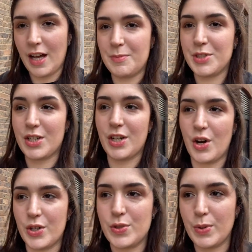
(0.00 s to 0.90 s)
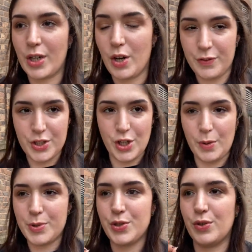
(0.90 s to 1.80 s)
I'm just gonna go to a coffee
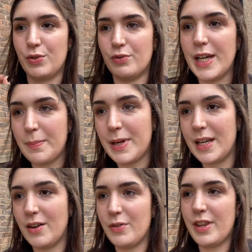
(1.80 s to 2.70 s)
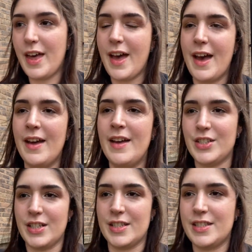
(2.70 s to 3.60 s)
shop to write a bit over there and
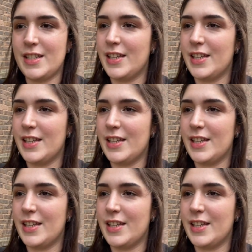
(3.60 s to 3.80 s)
just